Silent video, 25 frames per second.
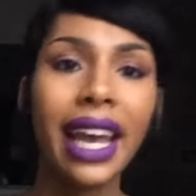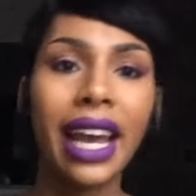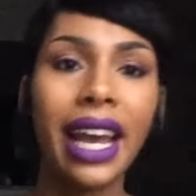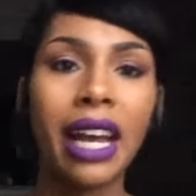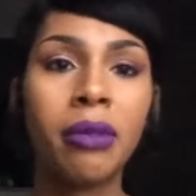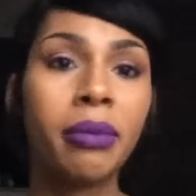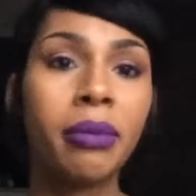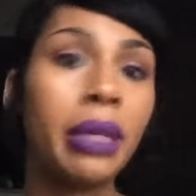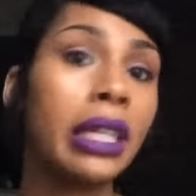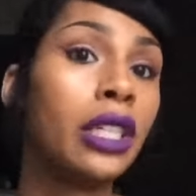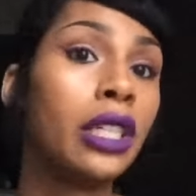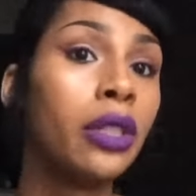
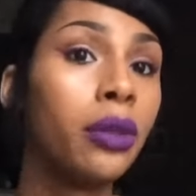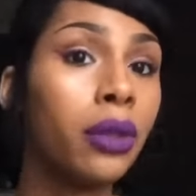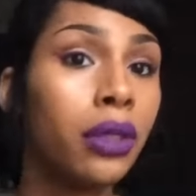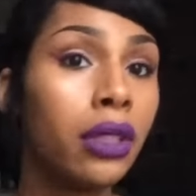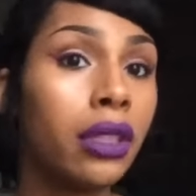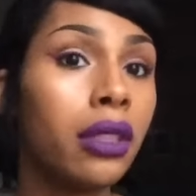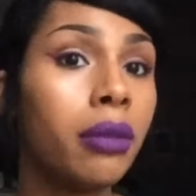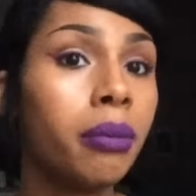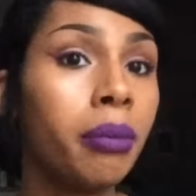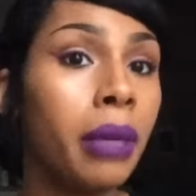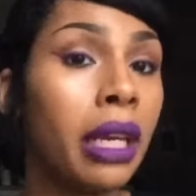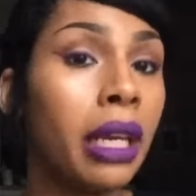I might do
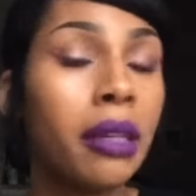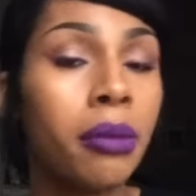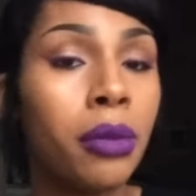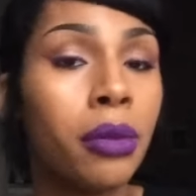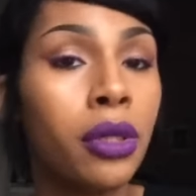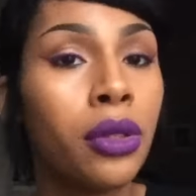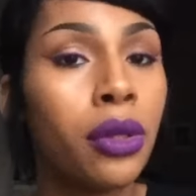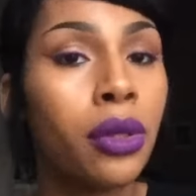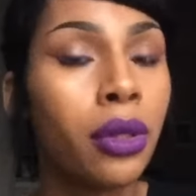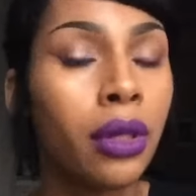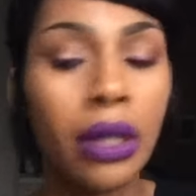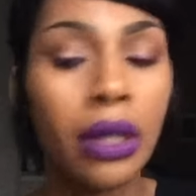a makeup
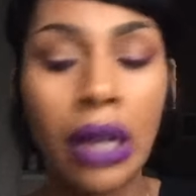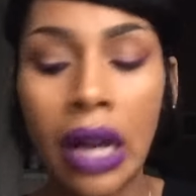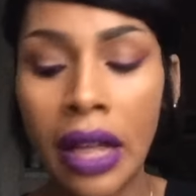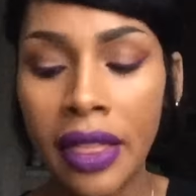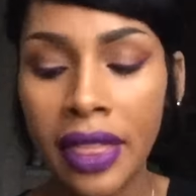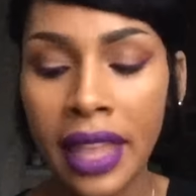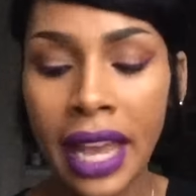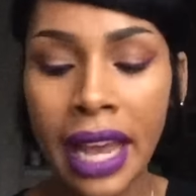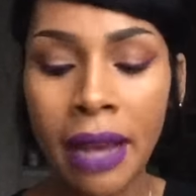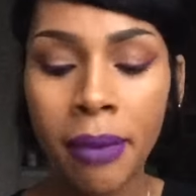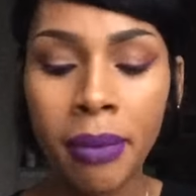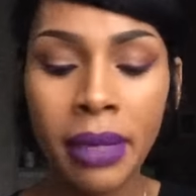tutorial
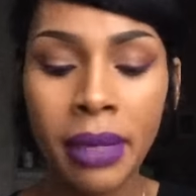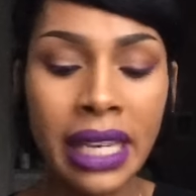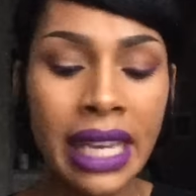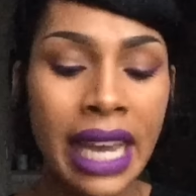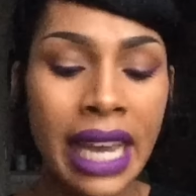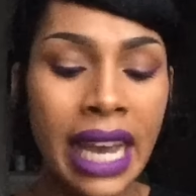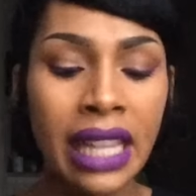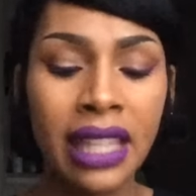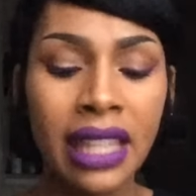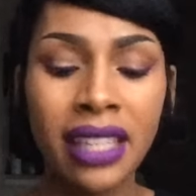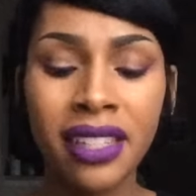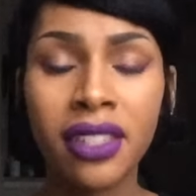on that. But
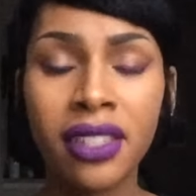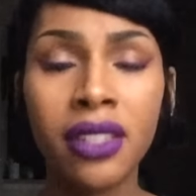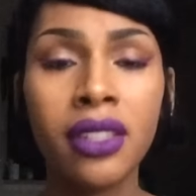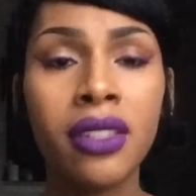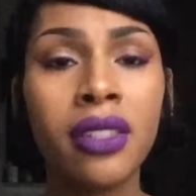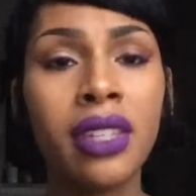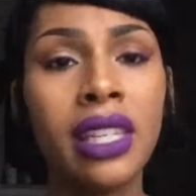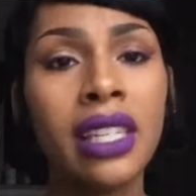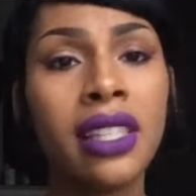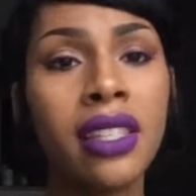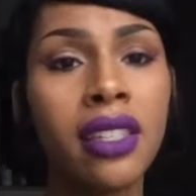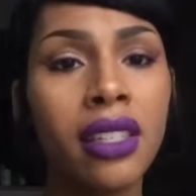yeah,
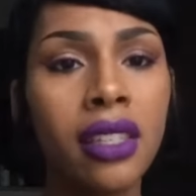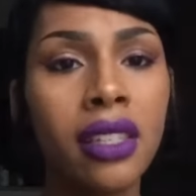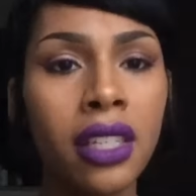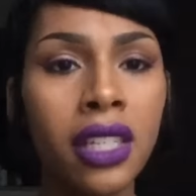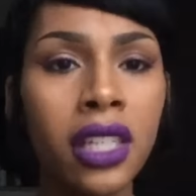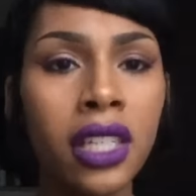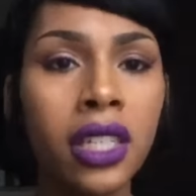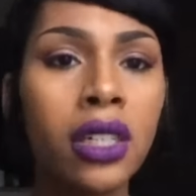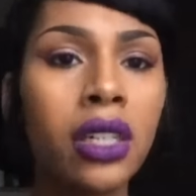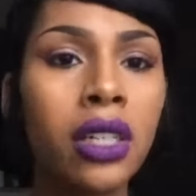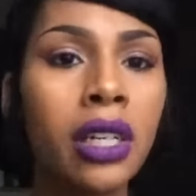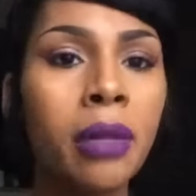it's
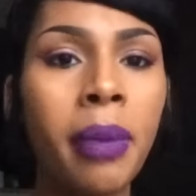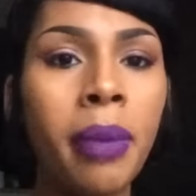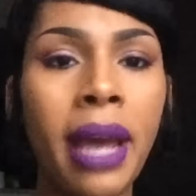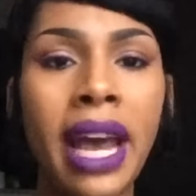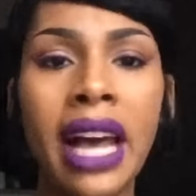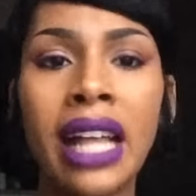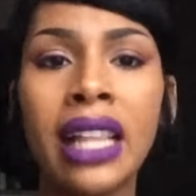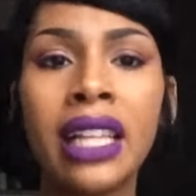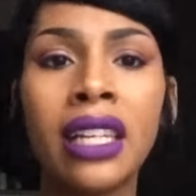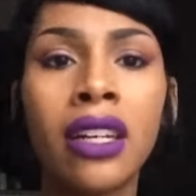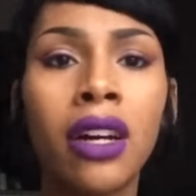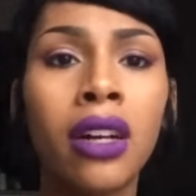such a good
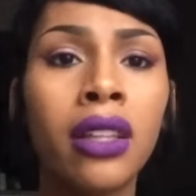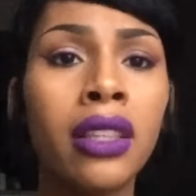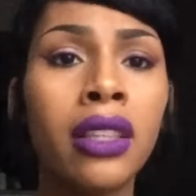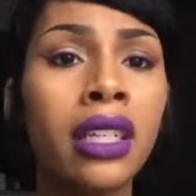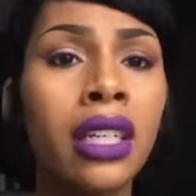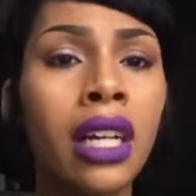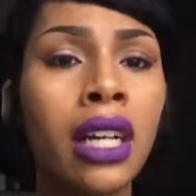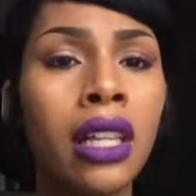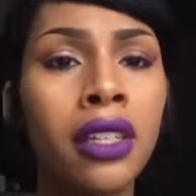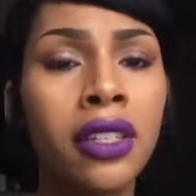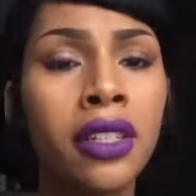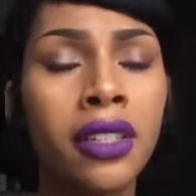palette. All the
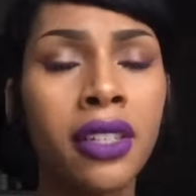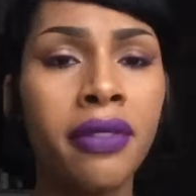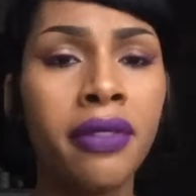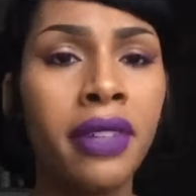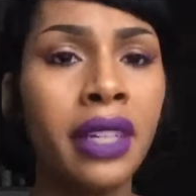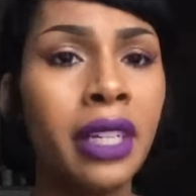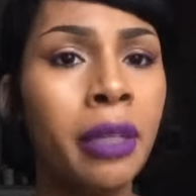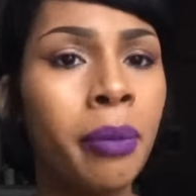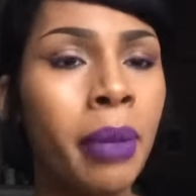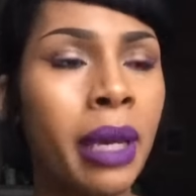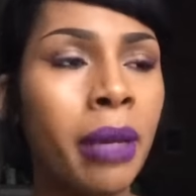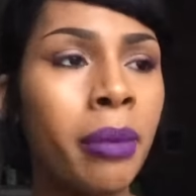colors are
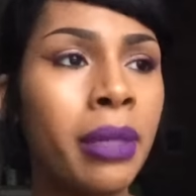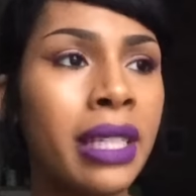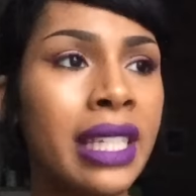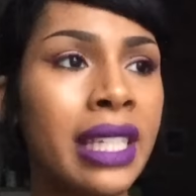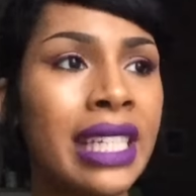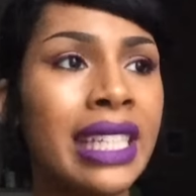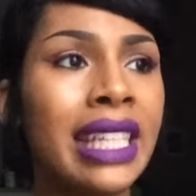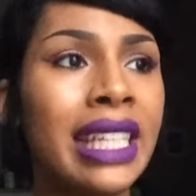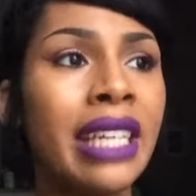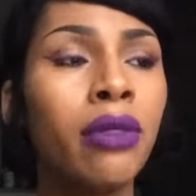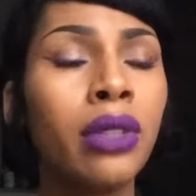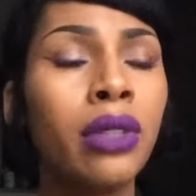very
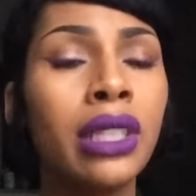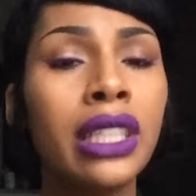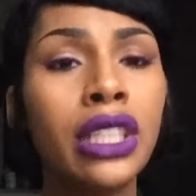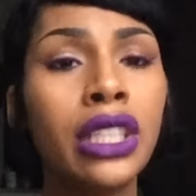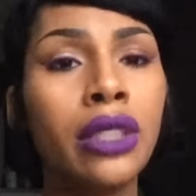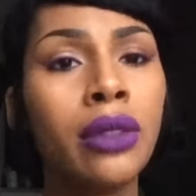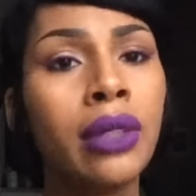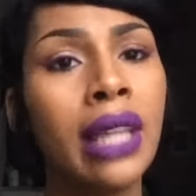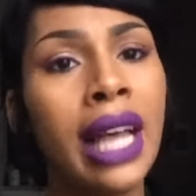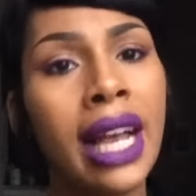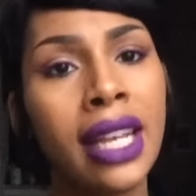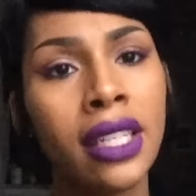pigmented. They really
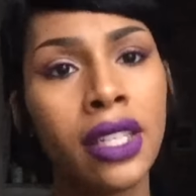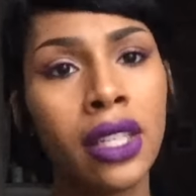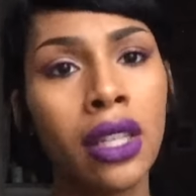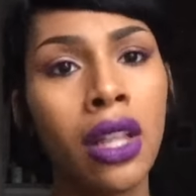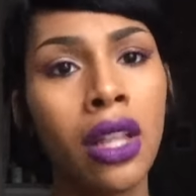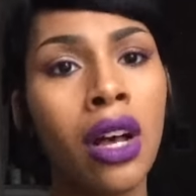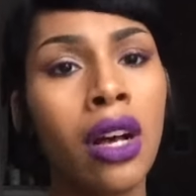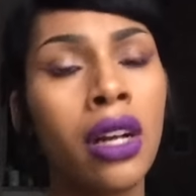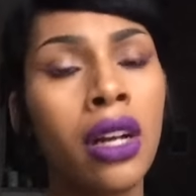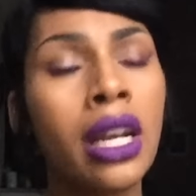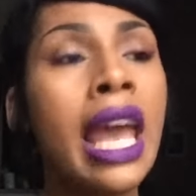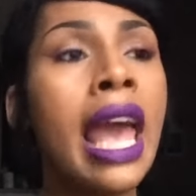do last
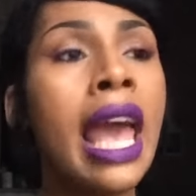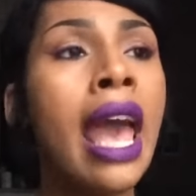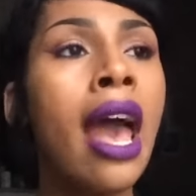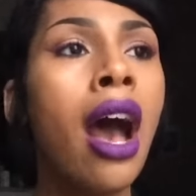long.